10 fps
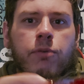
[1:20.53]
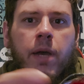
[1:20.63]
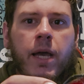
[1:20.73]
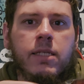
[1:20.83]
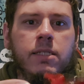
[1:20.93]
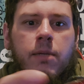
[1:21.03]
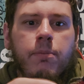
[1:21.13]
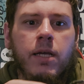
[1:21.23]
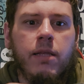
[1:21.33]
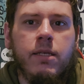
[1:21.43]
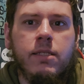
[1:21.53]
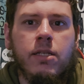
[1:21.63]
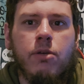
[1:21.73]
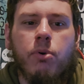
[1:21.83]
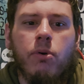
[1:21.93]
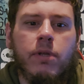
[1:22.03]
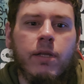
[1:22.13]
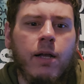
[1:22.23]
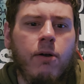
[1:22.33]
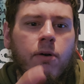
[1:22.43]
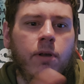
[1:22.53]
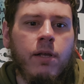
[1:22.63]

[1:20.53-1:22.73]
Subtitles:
bass nipping at this and you pulling it out,